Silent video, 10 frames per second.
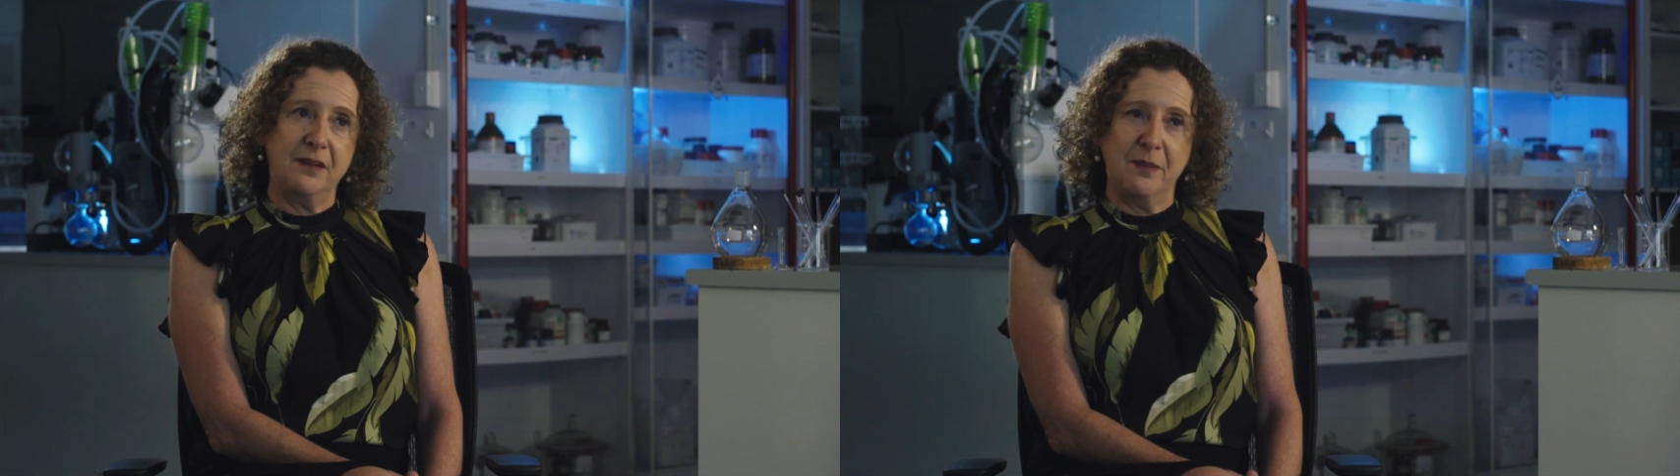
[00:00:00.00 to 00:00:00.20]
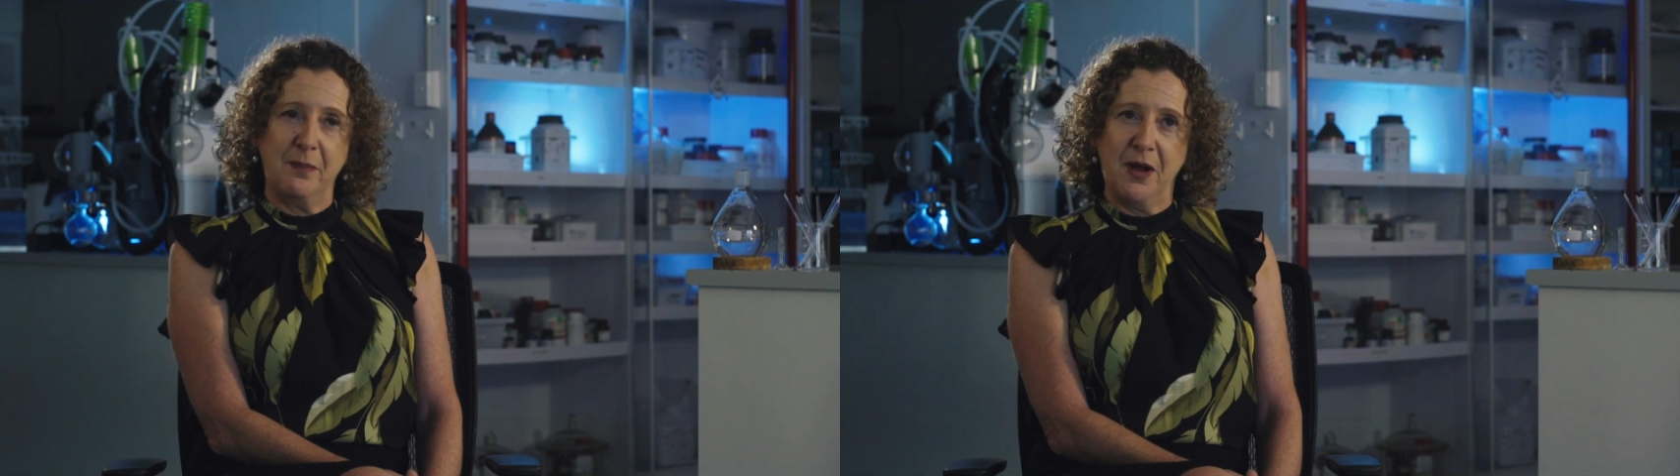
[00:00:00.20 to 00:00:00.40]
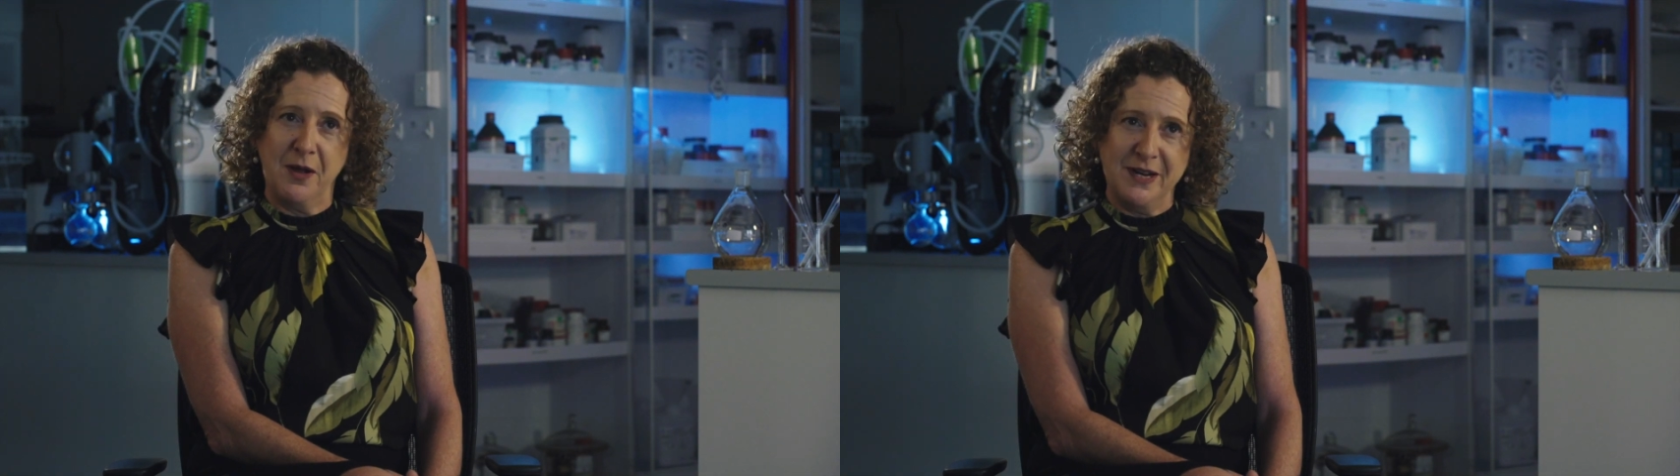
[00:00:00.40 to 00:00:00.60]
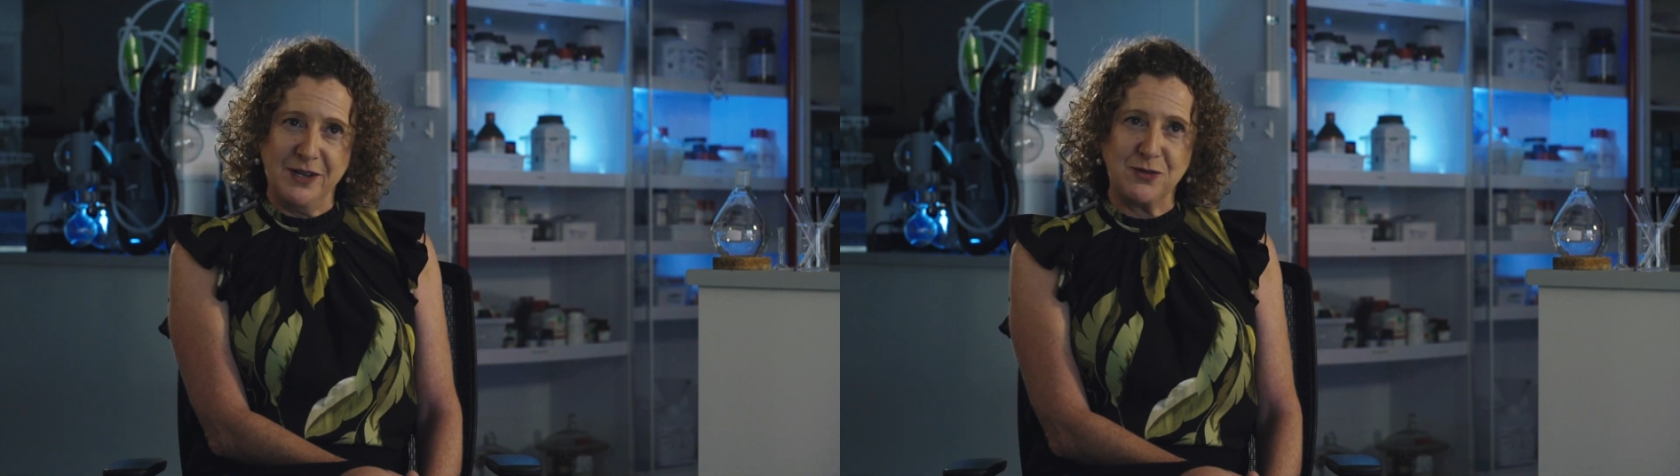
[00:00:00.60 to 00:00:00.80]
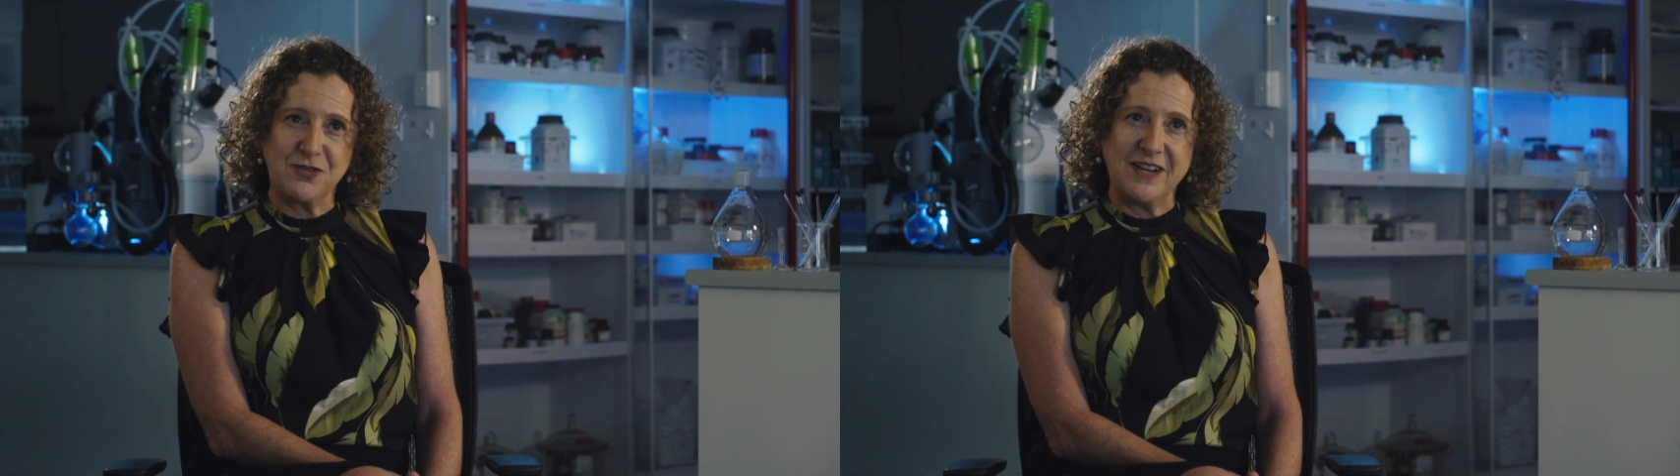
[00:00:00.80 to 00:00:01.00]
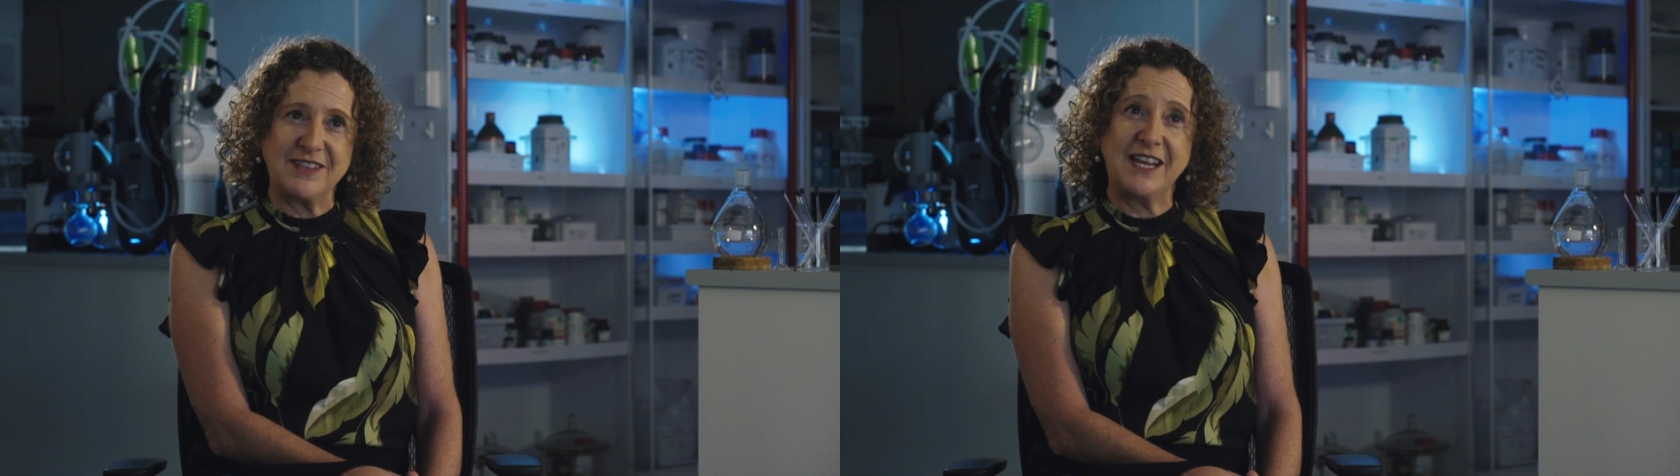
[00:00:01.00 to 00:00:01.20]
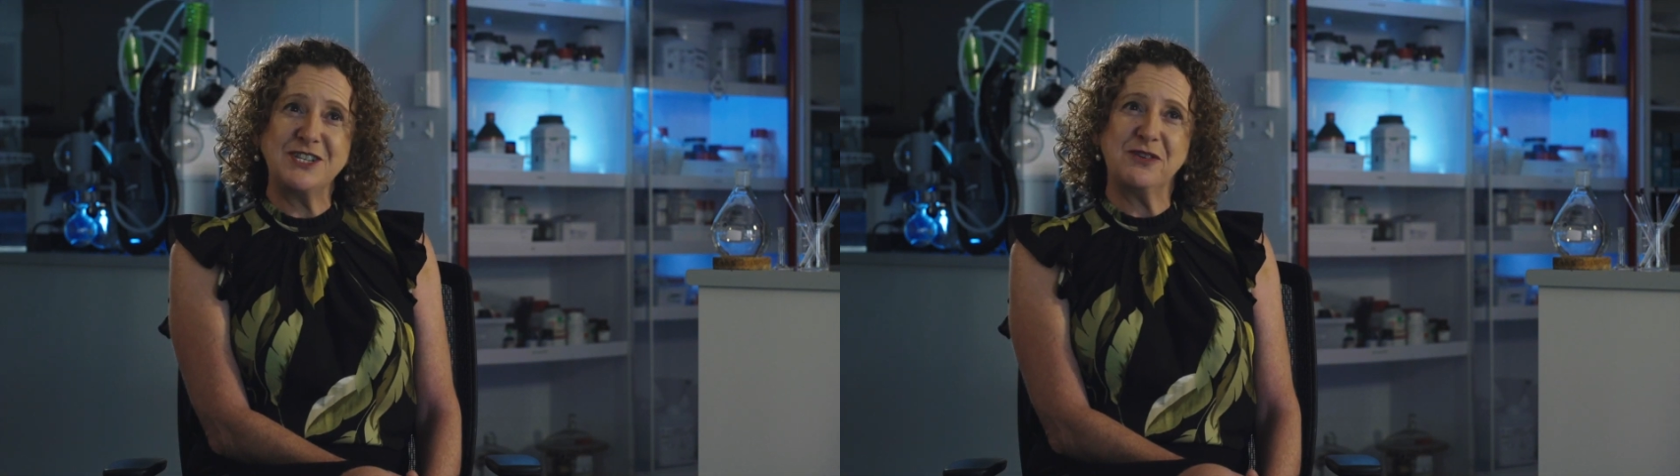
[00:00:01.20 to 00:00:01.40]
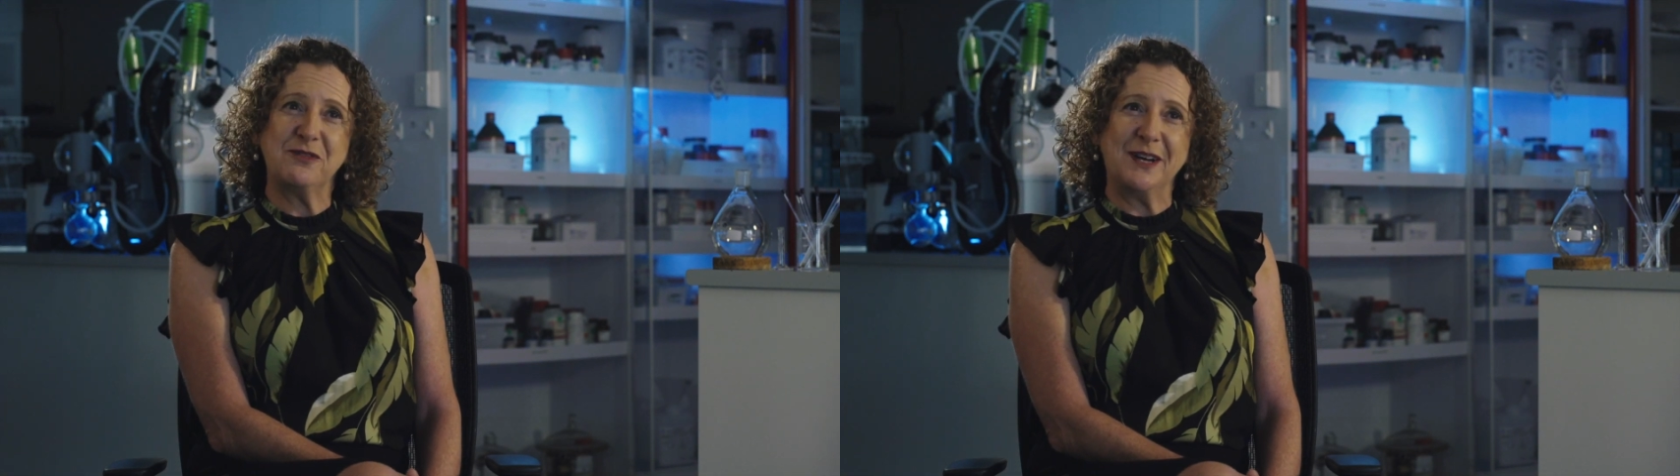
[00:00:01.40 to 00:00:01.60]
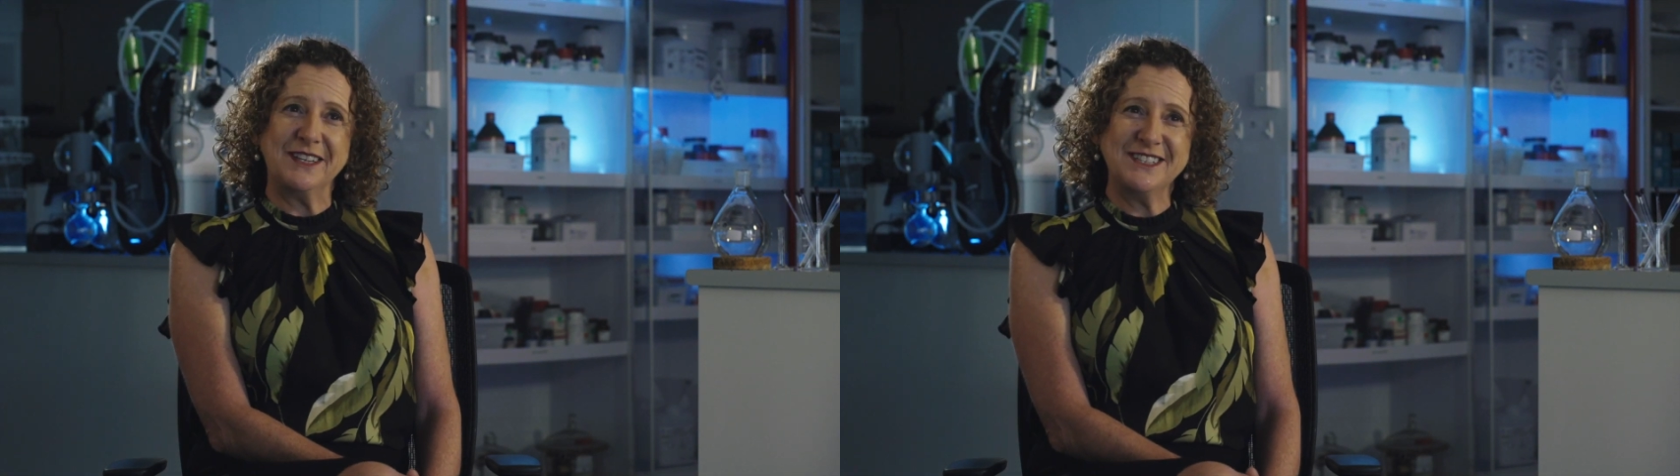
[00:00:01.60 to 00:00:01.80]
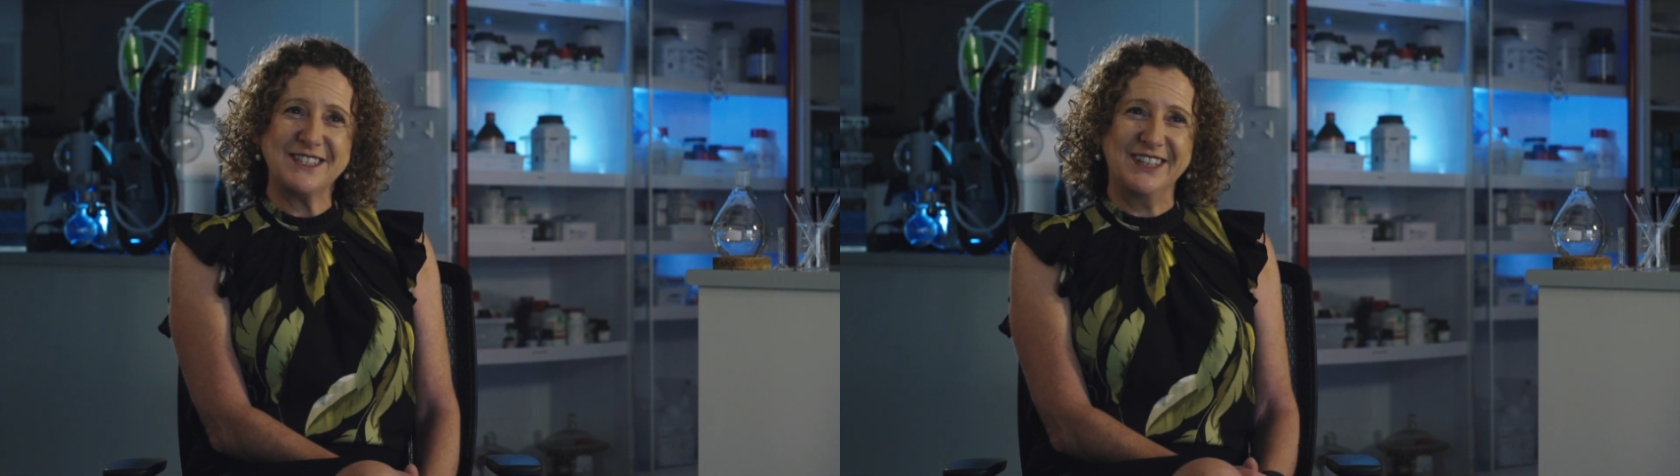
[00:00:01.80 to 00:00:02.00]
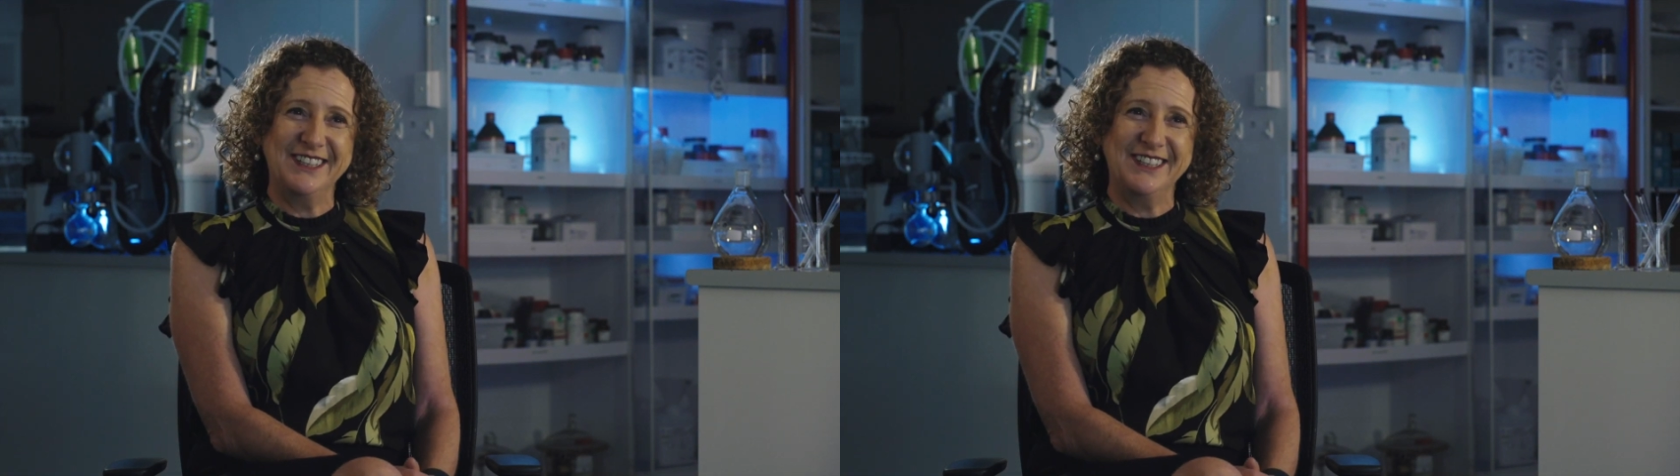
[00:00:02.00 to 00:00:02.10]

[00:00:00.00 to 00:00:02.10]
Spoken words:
the Biomedical Translation Fund